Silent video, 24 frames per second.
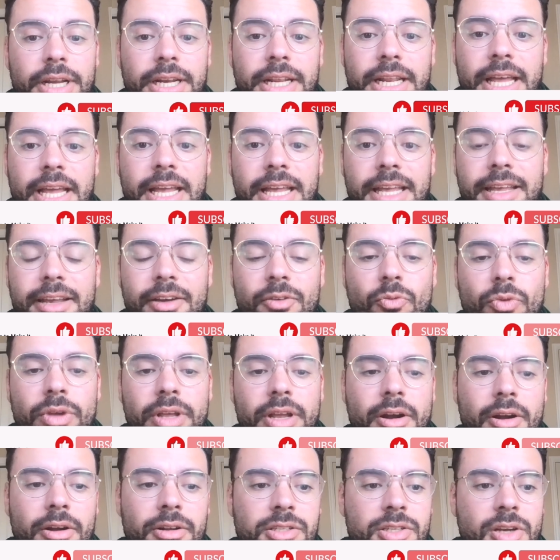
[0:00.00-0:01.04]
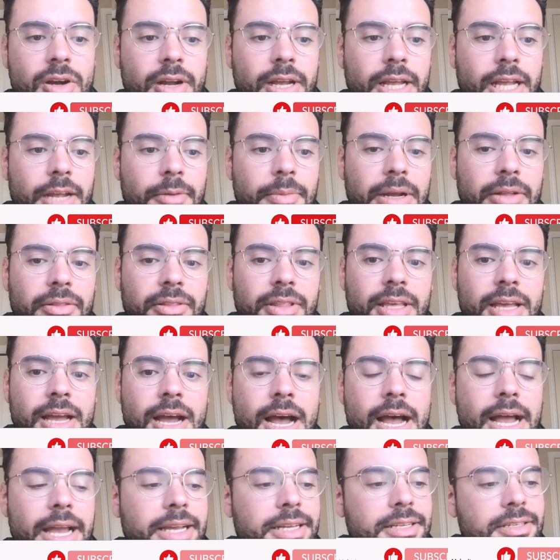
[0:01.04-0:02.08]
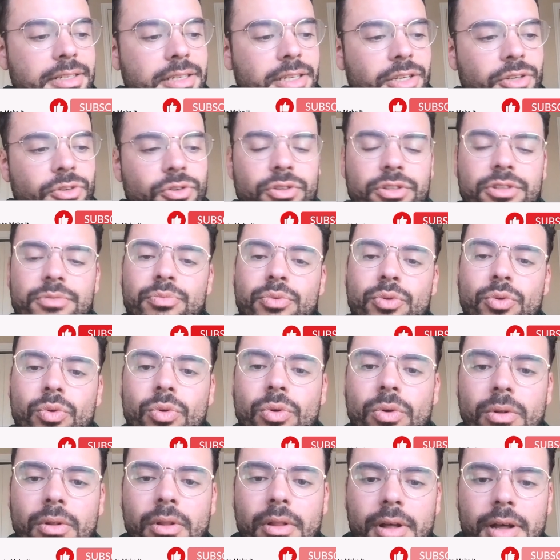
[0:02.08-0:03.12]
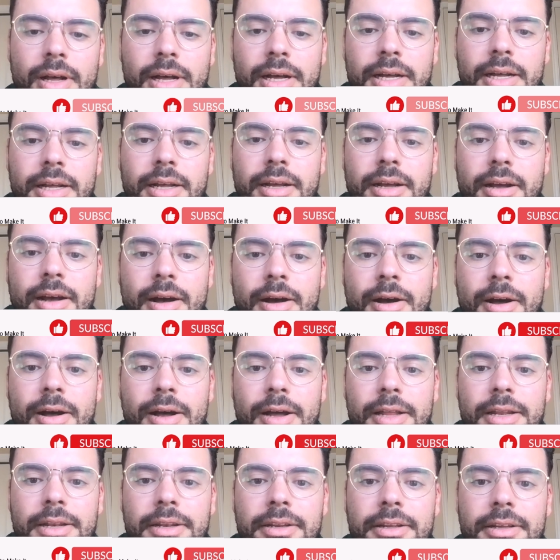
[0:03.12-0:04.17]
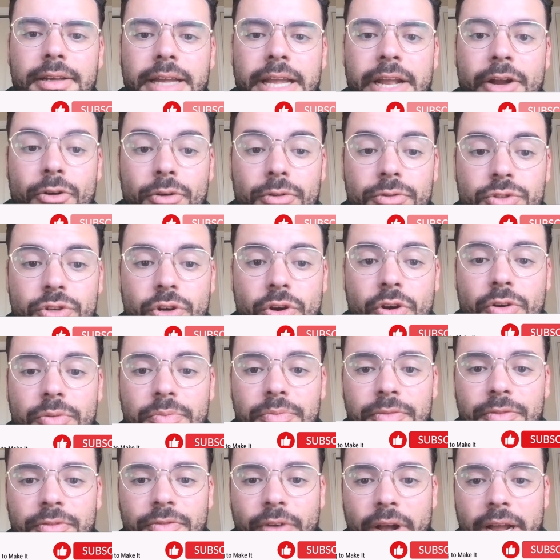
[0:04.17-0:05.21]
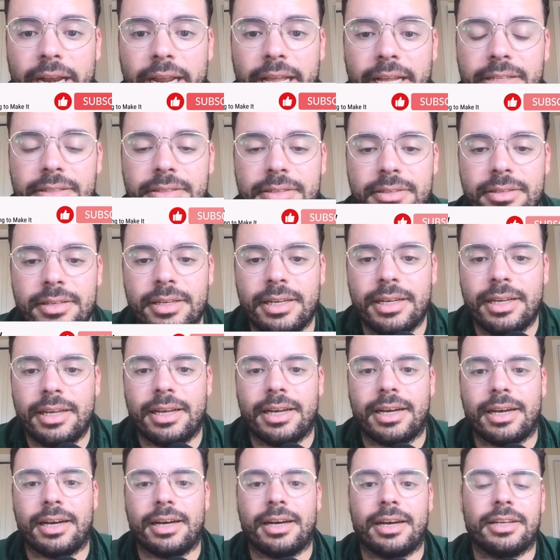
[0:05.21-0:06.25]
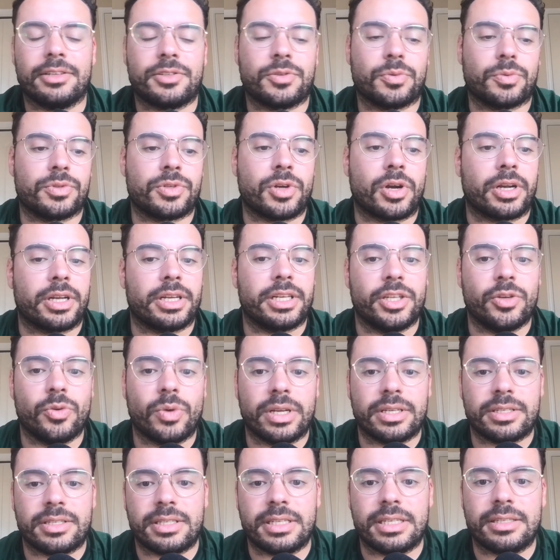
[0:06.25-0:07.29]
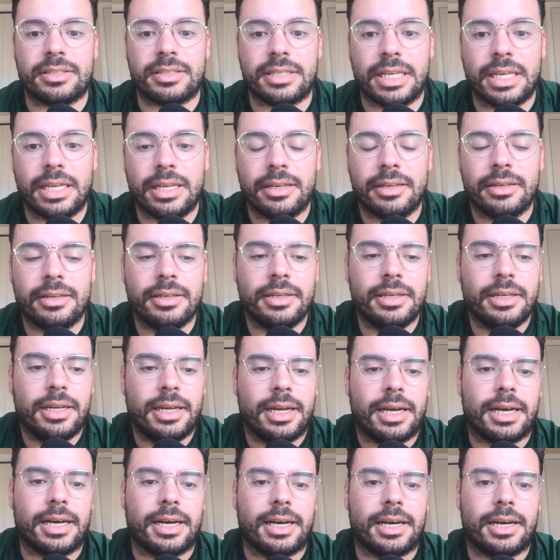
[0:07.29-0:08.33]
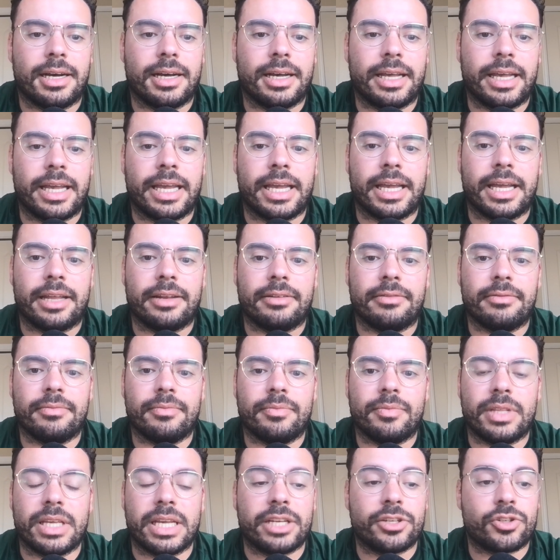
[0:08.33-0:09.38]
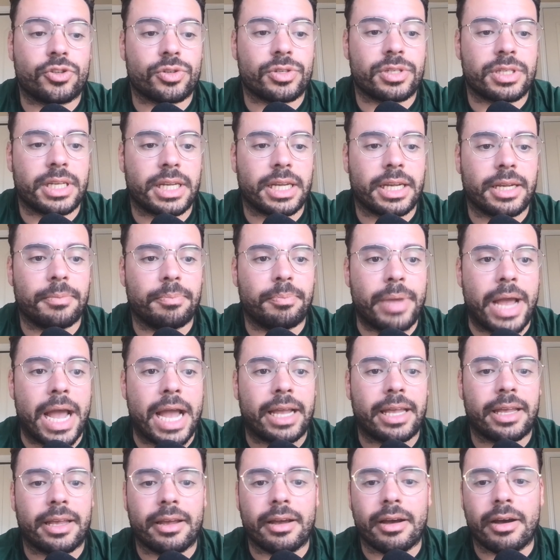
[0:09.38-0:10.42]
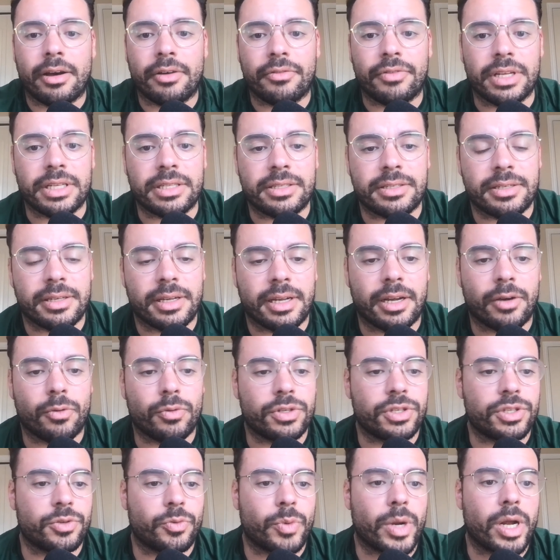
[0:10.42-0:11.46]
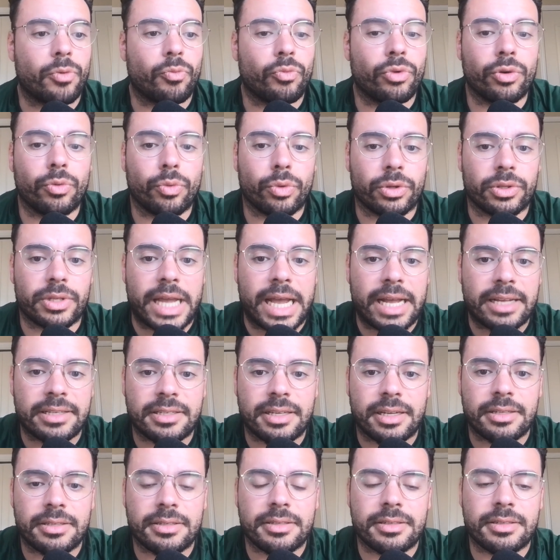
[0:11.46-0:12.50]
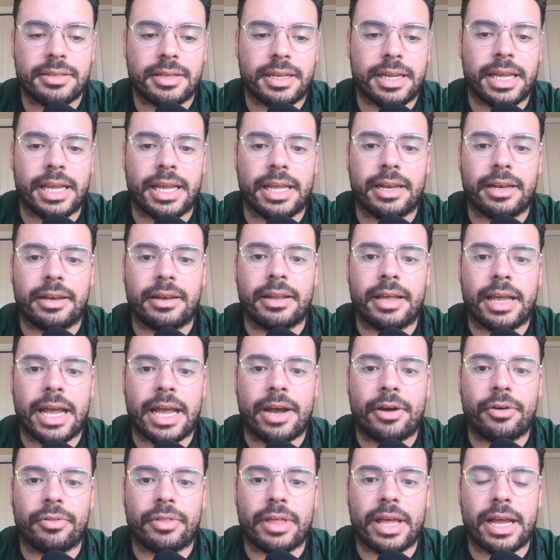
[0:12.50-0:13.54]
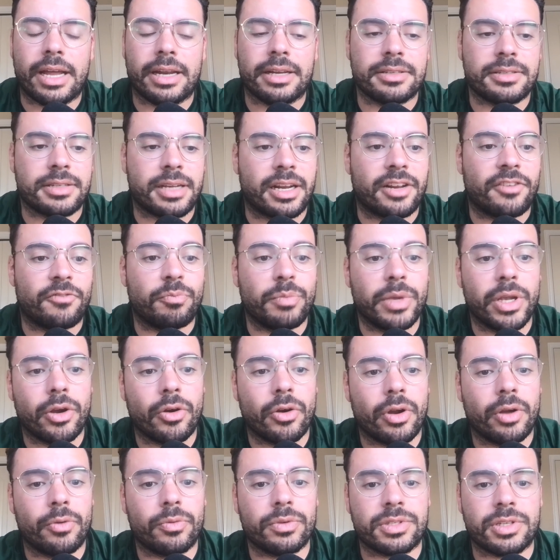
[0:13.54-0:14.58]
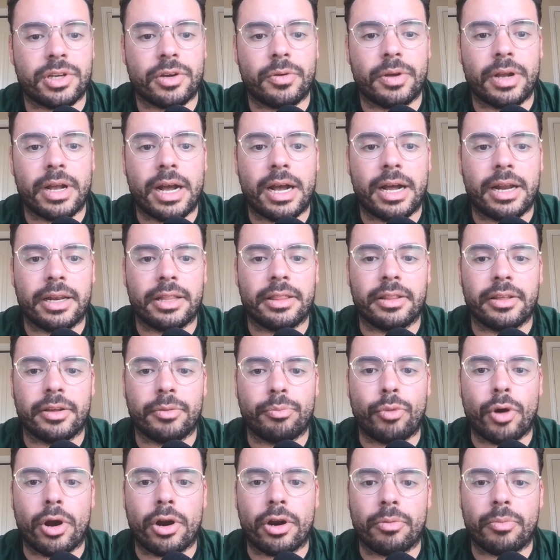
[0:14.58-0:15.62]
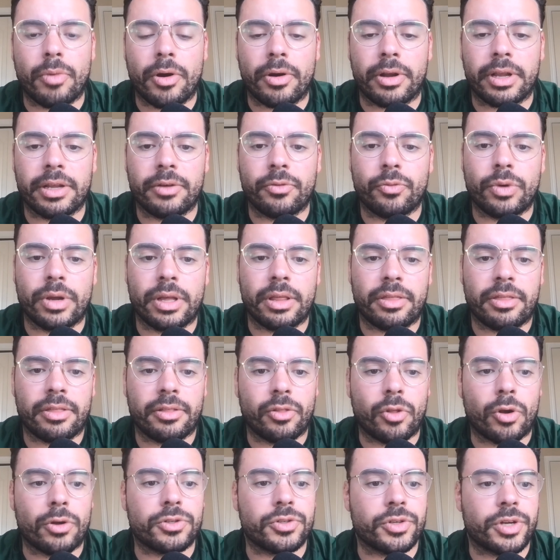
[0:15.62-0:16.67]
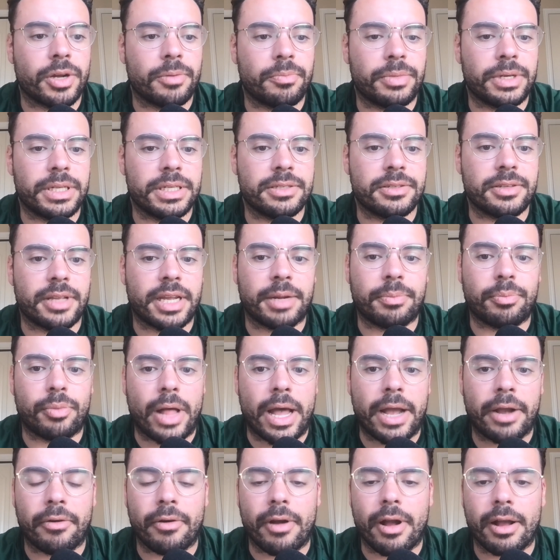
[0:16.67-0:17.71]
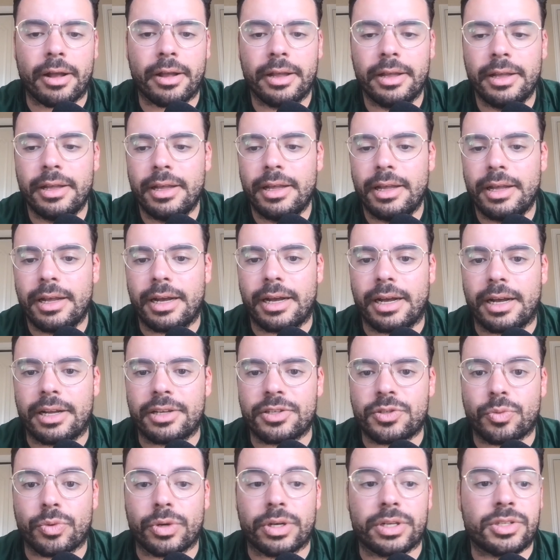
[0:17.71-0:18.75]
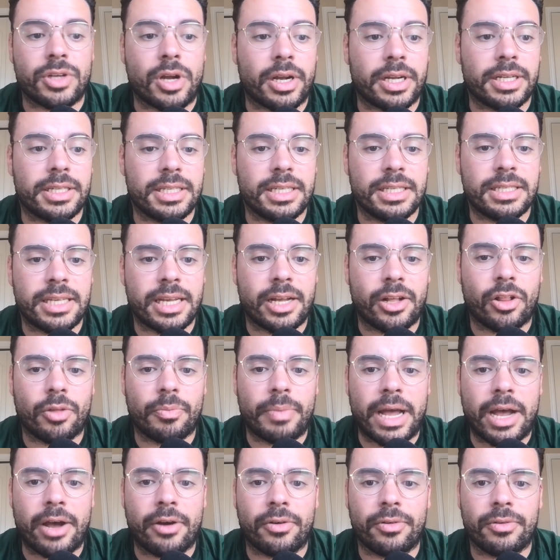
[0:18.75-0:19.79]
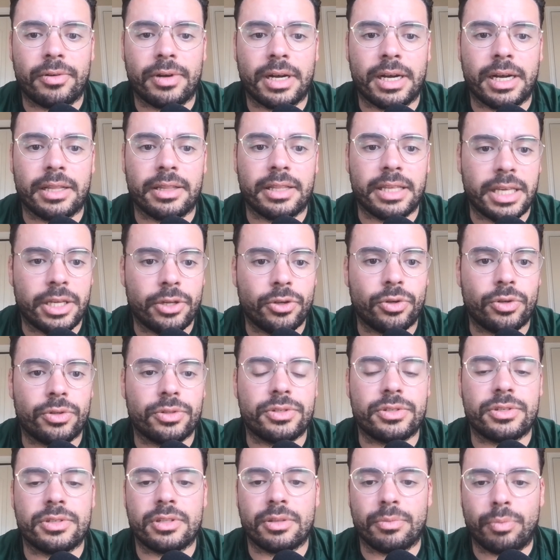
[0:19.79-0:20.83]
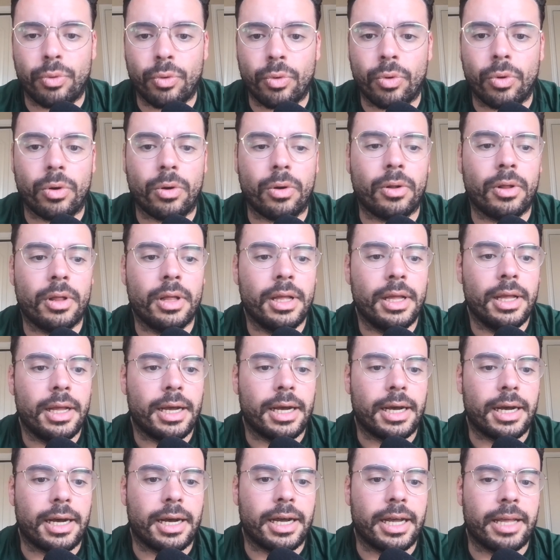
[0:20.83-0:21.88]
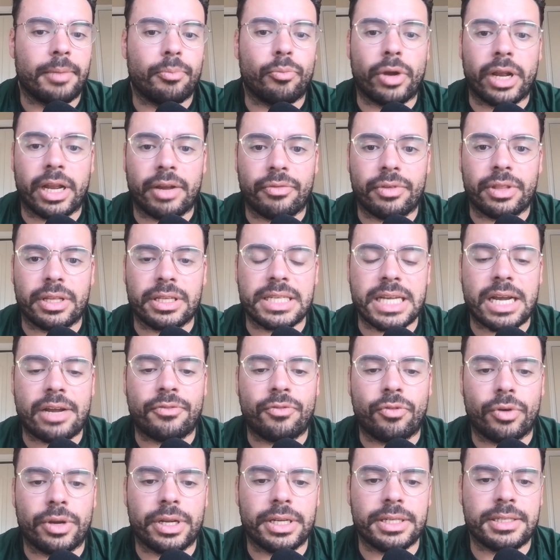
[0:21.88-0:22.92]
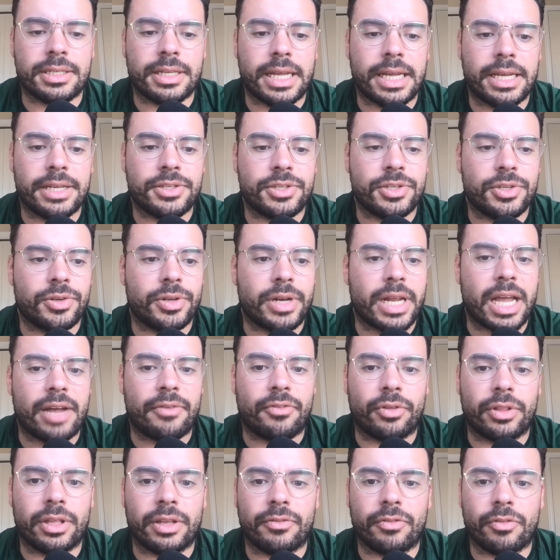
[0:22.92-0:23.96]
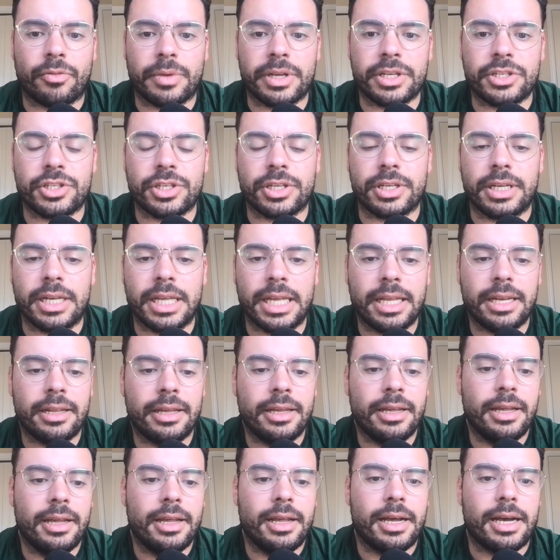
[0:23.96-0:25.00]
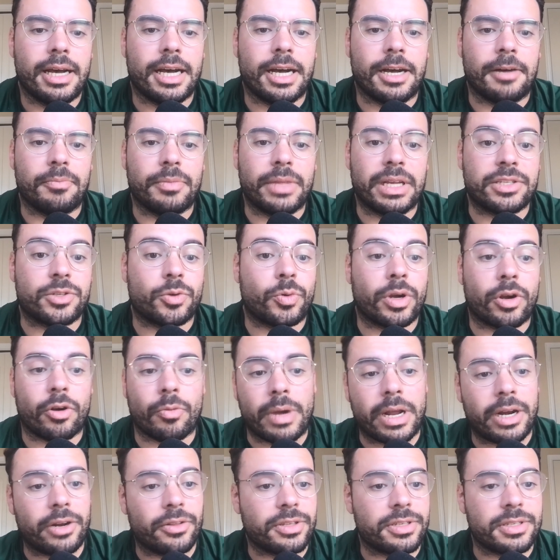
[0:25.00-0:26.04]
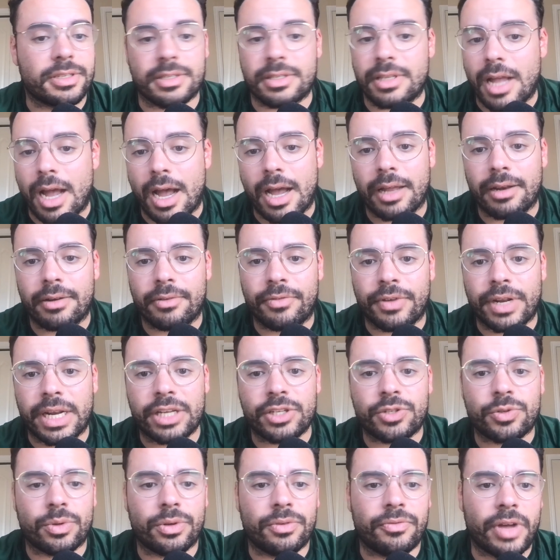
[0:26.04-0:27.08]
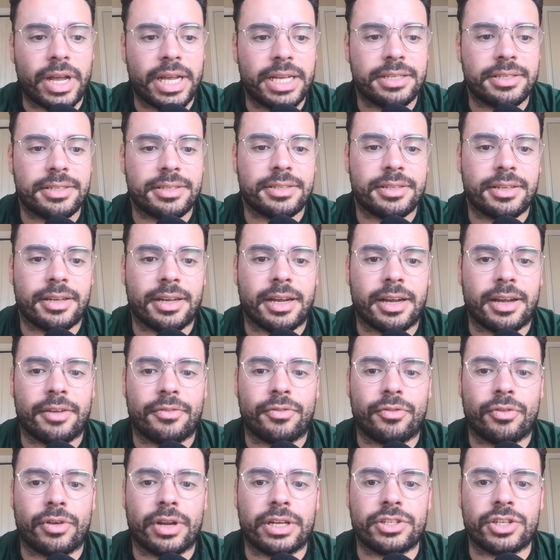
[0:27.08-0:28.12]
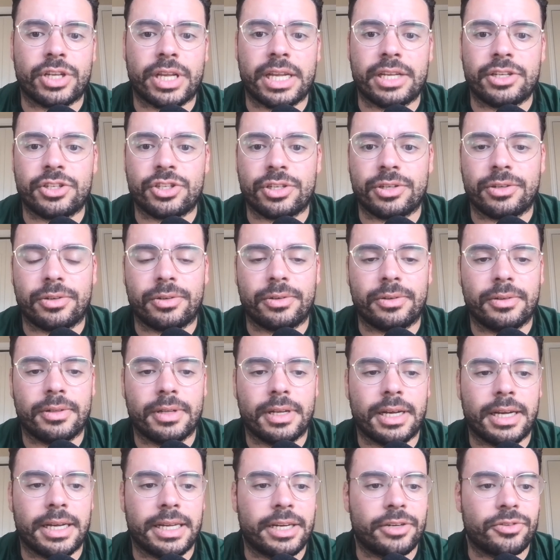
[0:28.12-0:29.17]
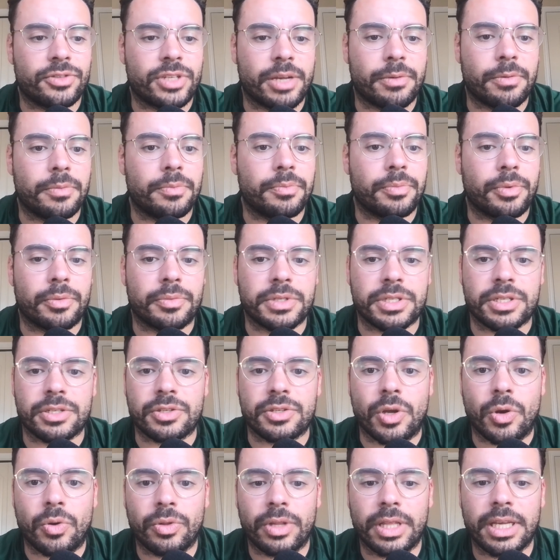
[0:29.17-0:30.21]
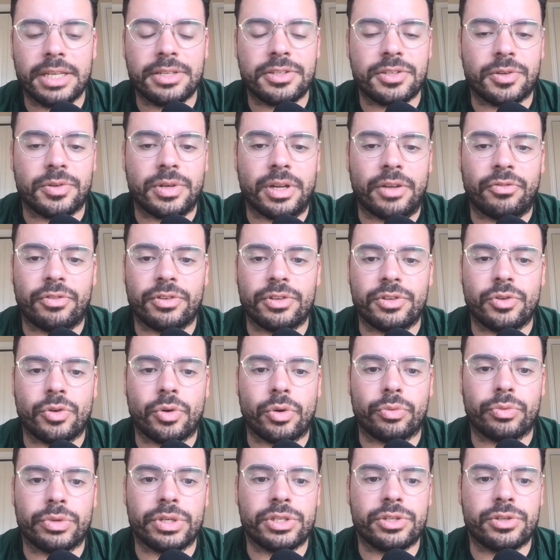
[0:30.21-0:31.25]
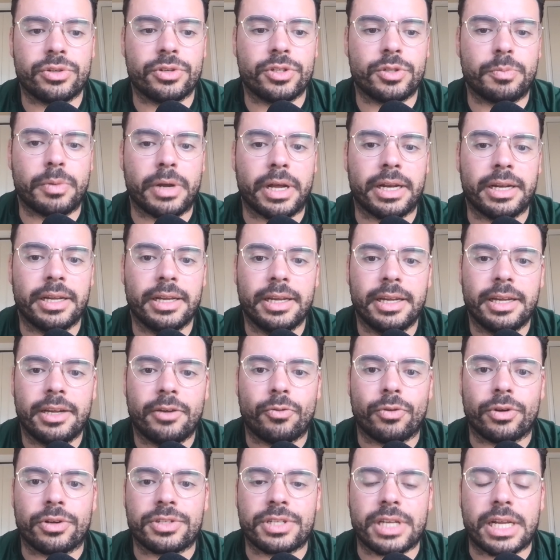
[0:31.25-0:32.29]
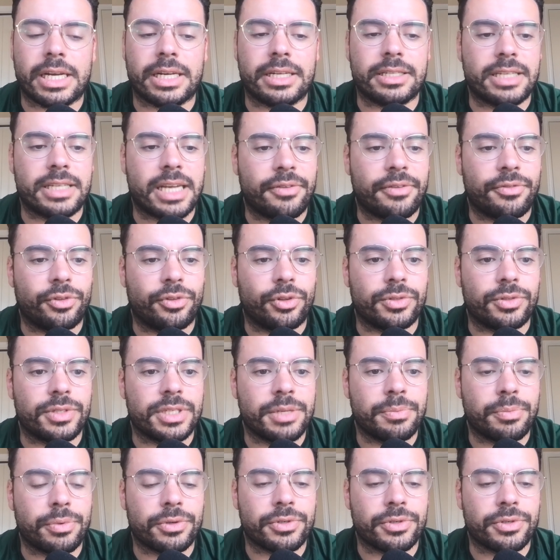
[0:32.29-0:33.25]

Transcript: today. We are talking about the highest yield pool on Aerodrome Finance. So we're talking USDz and the interesting backing of it, which is around real world assets and how that is kind of mirroring what's going on in the broader market with larger companies like Blackrock. So we're going to talk in detail about the yields, the pool, and break everything down for you today so you can have all the information you need. As a quick reminder, this is not financial advice for educational and entertainment purposes only. So definitely do your own research, but we're excited to dive a little deeper.